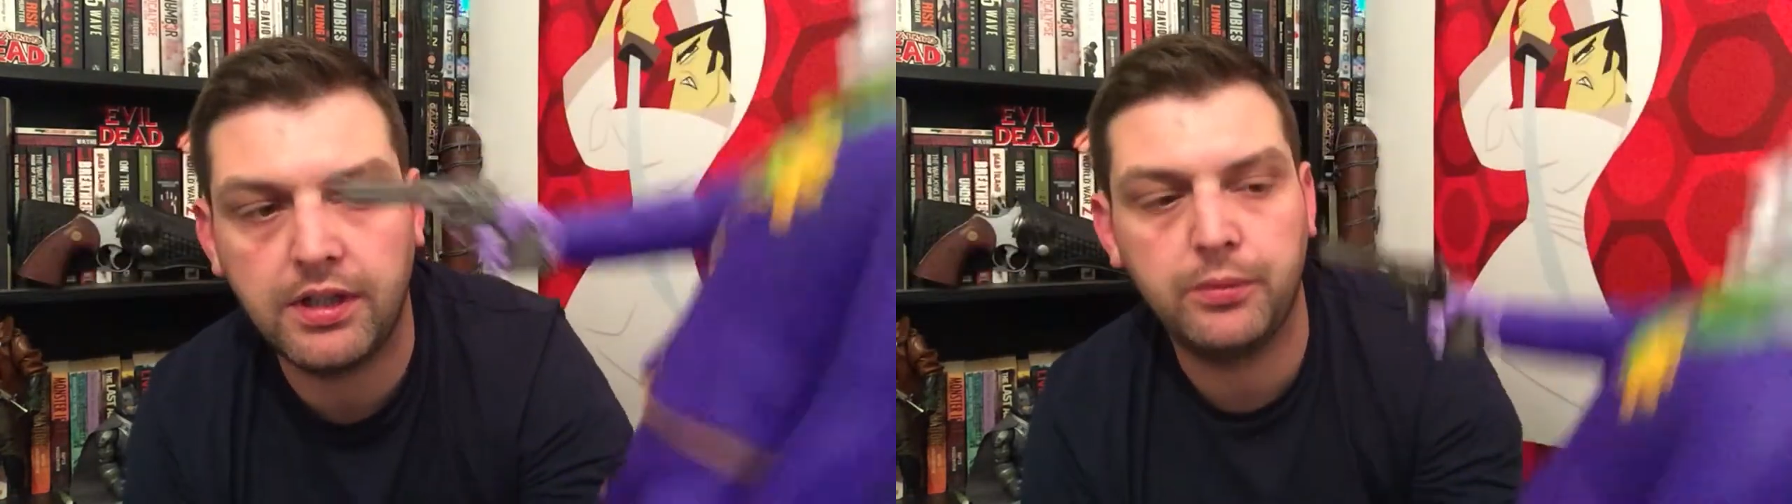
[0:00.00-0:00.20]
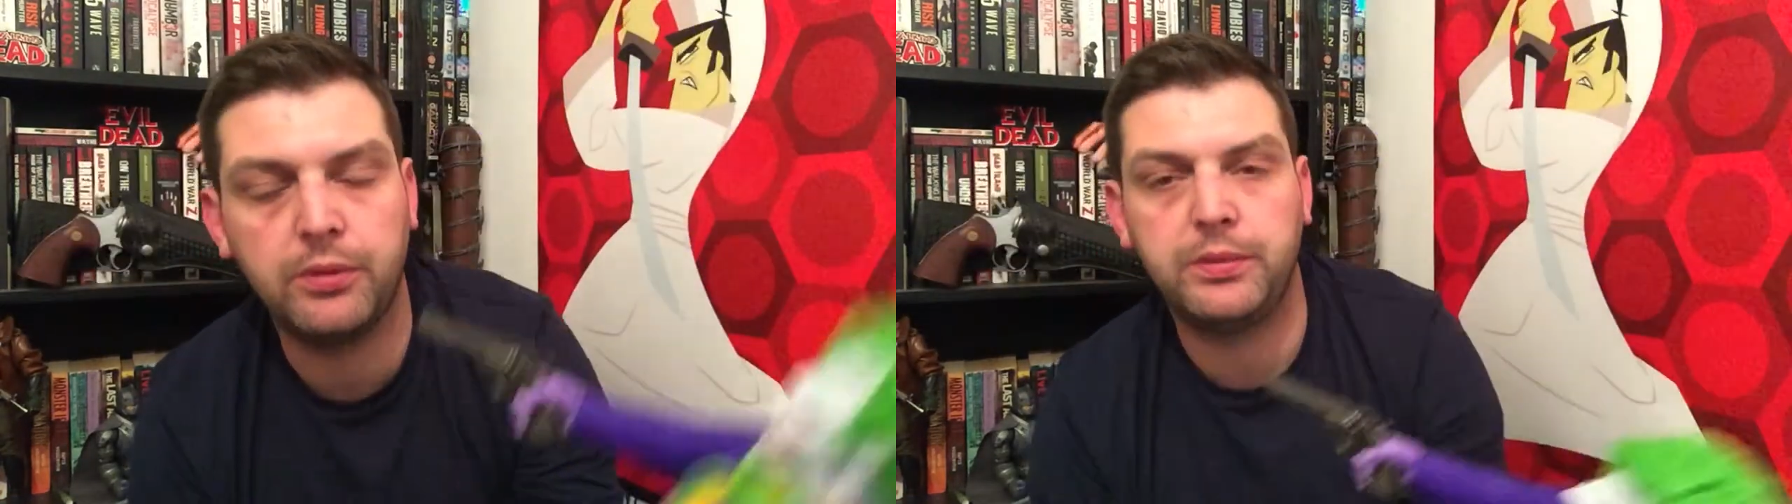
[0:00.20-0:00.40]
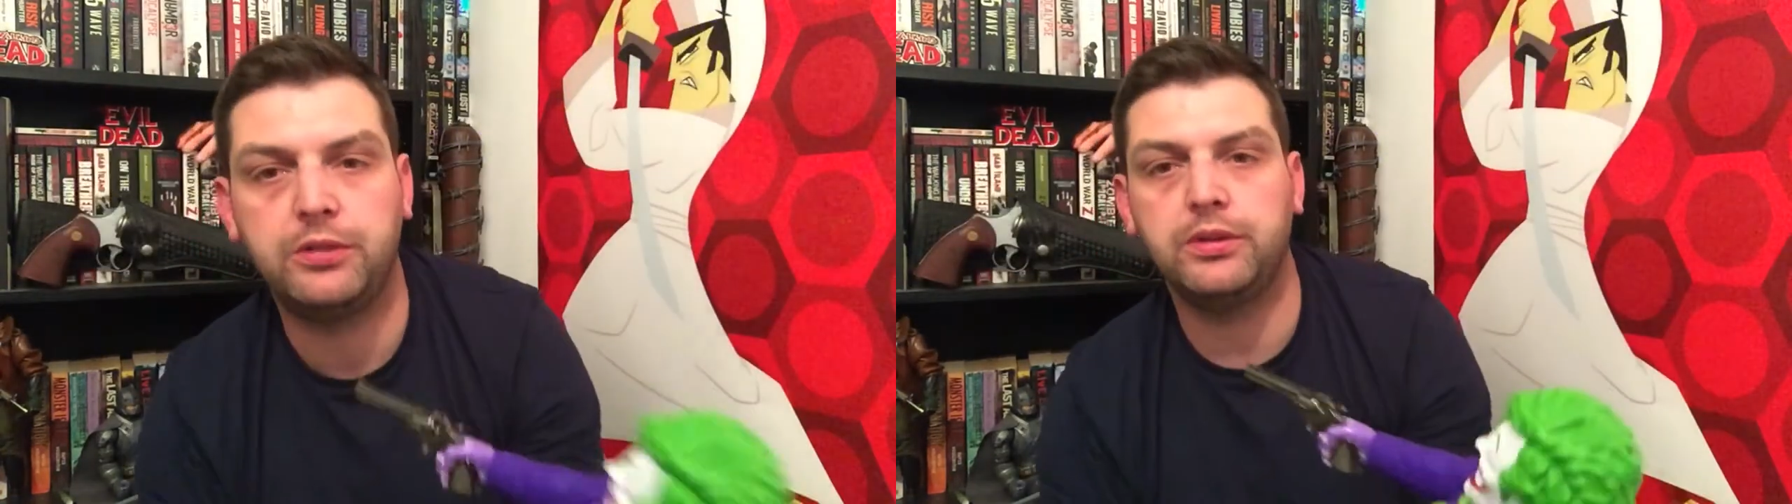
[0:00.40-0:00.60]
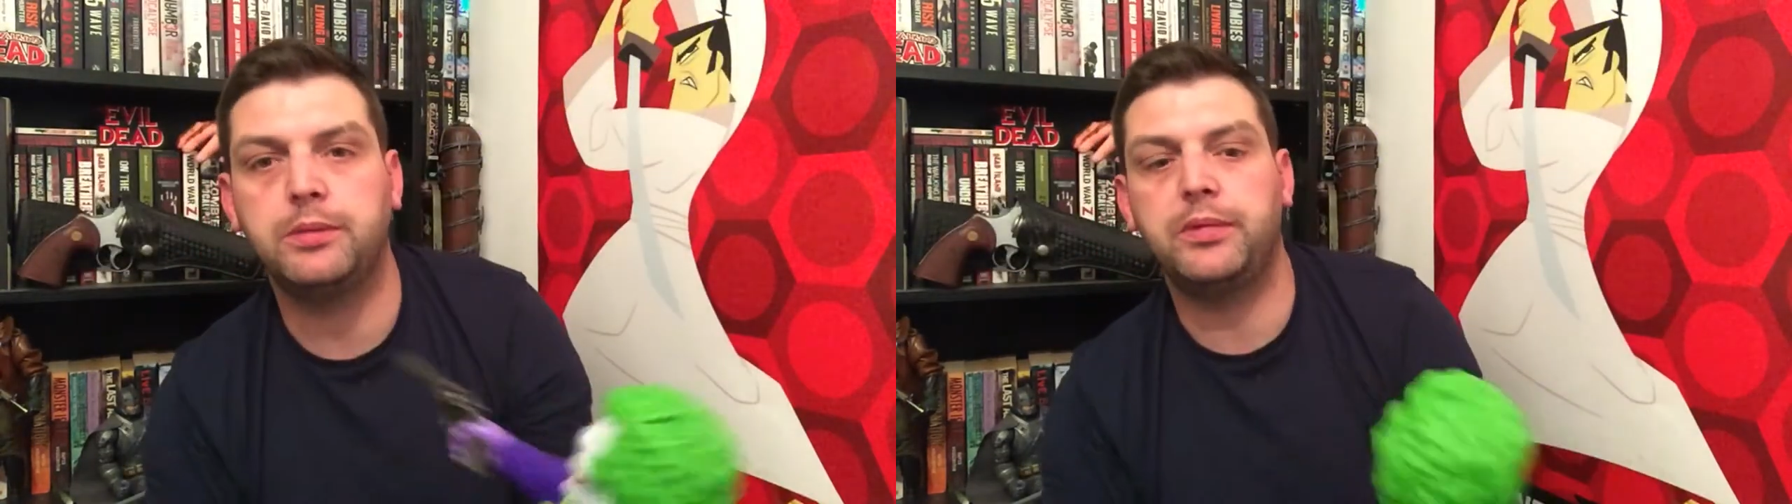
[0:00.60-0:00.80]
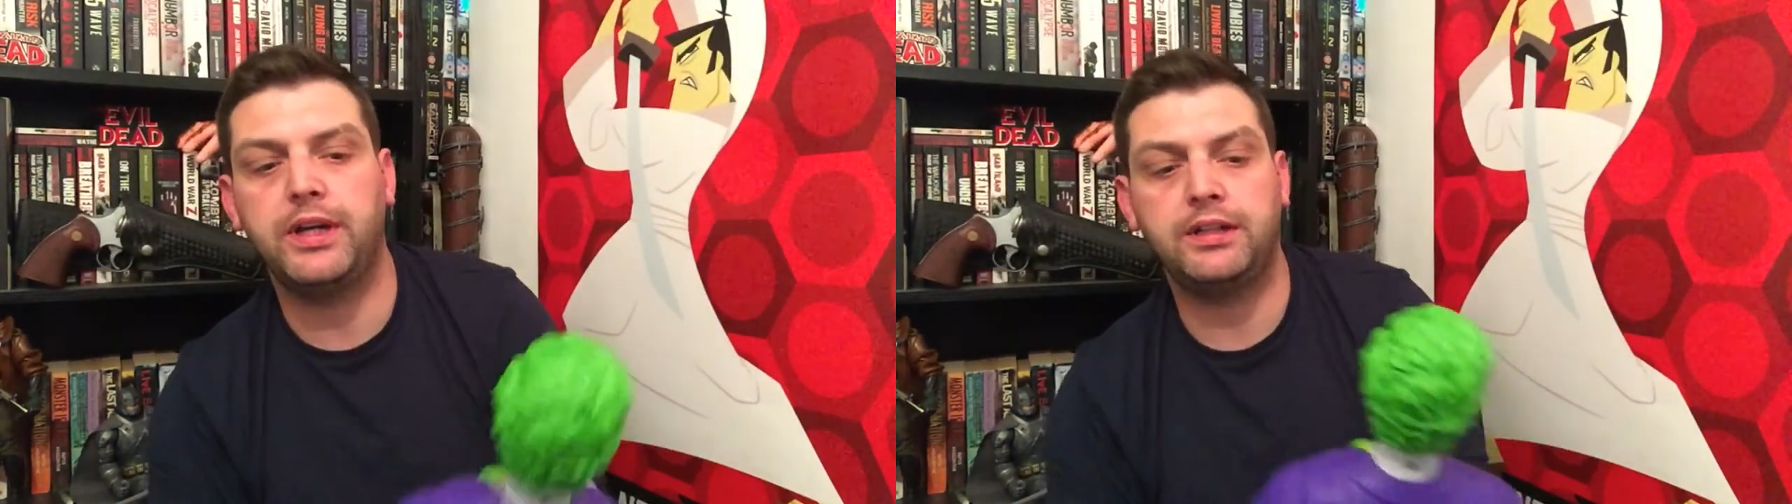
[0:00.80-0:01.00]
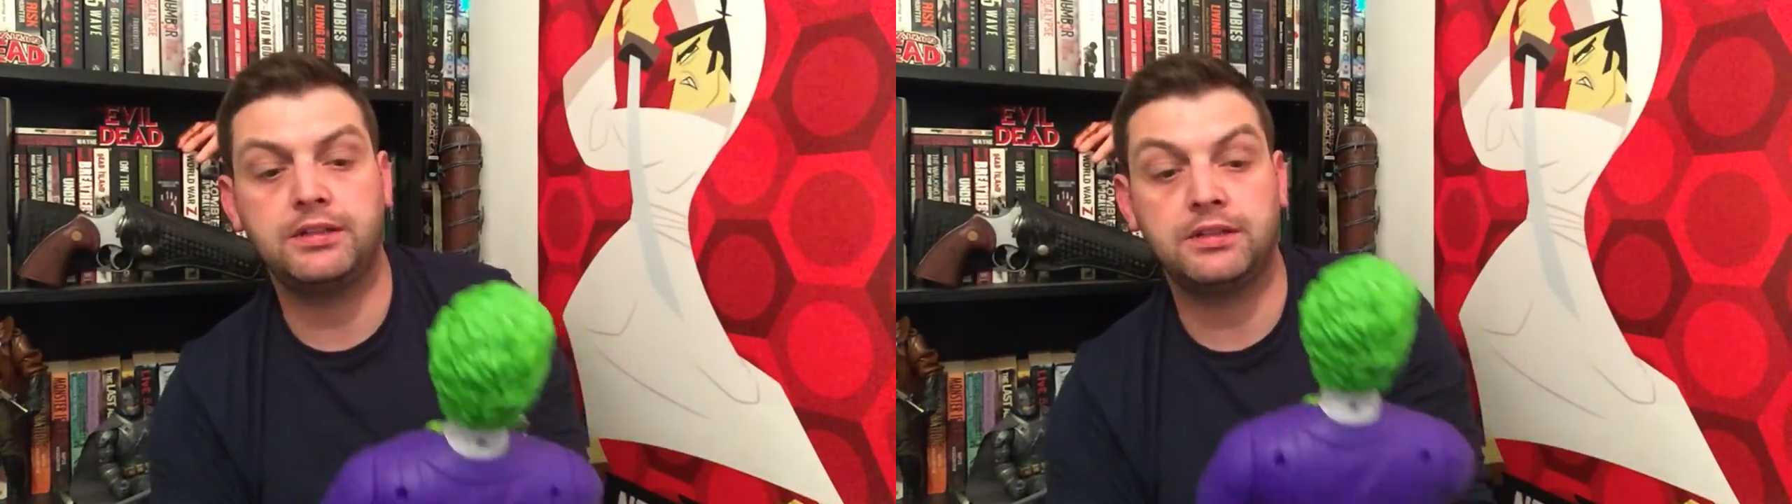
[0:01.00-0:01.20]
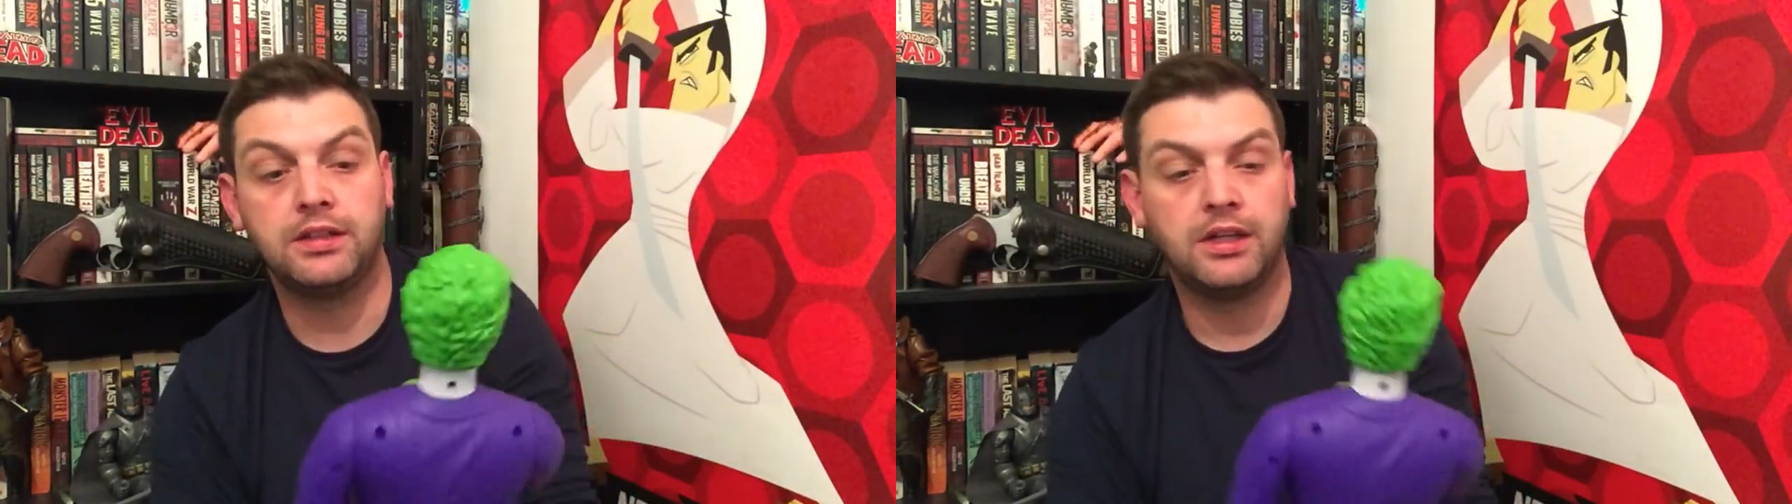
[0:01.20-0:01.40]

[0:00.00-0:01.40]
I will be doing the base,